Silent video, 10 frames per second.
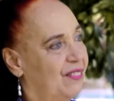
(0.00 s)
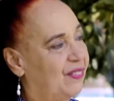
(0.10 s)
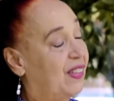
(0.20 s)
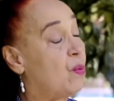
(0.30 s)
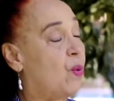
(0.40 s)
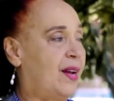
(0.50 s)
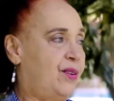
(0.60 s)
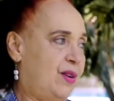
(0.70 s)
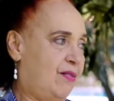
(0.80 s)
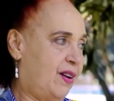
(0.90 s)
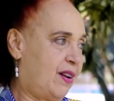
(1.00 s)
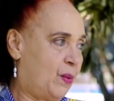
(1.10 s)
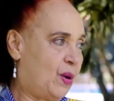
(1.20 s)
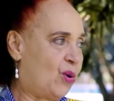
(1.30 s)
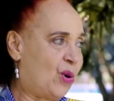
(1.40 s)
they were doing very
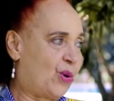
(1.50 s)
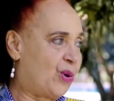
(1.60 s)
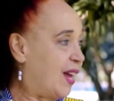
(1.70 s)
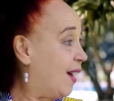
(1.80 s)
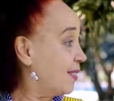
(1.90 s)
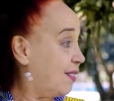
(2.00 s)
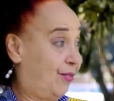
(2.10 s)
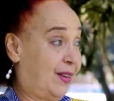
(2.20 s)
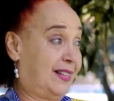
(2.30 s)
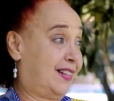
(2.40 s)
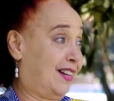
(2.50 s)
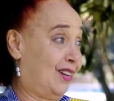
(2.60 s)
well. Corona has affected a